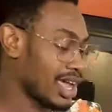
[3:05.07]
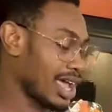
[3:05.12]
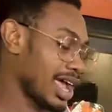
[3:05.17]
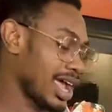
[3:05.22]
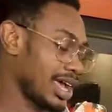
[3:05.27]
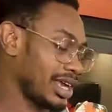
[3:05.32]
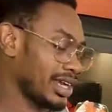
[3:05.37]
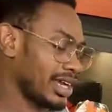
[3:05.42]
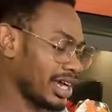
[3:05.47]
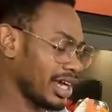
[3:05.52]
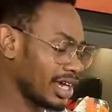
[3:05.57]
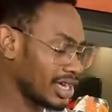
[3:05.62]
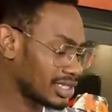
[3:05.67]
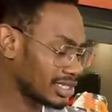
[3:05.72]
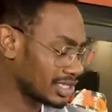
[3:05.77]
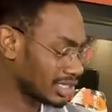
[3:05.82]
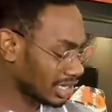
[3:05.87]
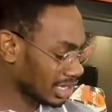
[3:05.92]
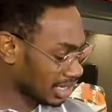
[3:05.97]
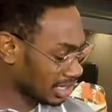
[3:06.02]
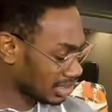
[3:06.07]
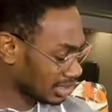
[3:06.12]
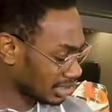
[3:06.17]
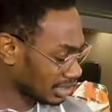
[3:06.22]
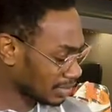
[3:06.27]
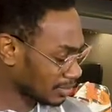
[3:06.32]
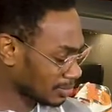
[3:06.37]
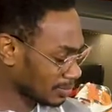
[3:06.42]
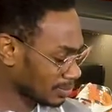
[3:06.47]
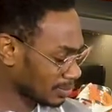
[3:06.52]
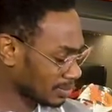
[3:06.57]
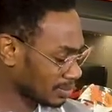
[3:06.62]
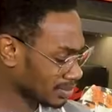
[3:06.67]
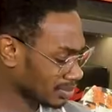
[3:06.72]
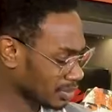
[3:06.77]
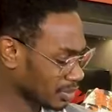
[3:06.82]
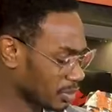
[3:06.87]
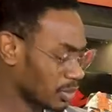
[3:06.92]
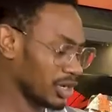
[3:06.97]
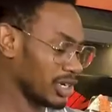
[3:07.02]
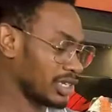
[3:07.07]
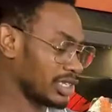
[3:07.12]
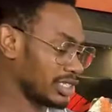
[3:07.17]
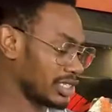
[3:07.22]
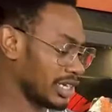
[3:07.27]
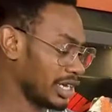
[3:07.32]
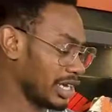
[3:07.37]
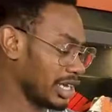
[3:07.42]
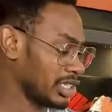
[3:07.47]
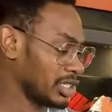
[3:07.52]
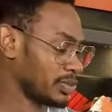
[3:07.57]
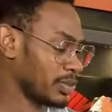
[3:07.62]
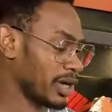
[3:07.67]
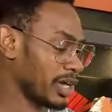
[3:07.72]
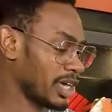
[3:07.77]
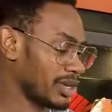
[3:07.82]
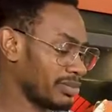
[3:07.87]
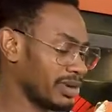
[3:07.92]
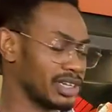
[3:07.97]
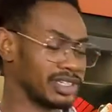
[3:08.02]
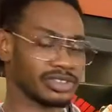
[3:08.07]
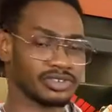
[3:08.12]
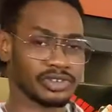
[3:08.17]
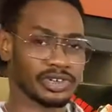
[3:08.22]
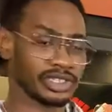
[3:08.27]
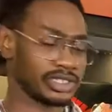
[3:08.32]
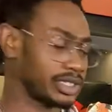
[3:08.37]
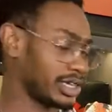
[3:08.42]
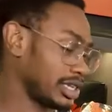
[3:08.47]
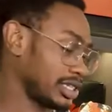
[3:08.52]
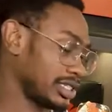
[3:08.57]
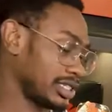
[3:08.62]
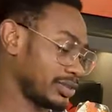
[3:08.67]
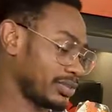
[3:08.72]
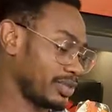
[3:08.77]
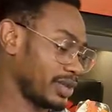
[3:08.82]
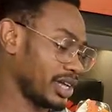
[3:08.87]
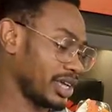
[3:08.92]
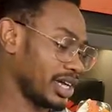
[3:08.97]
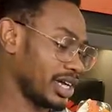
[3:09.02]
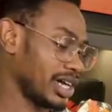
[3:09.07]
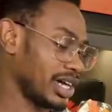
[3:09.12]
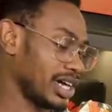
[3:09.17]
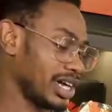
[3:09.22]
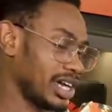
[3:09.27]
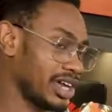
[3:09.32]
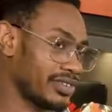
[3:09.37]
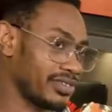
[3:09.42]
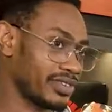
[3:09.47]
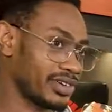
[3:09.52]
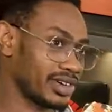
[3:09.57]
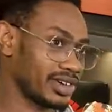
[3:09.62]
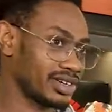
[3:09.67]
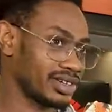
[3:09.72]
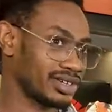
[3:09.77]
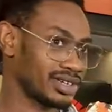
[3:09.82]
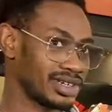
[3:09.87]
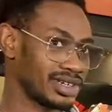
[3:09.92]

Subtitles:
and yeah, it says quality inspired by the greatest player ever.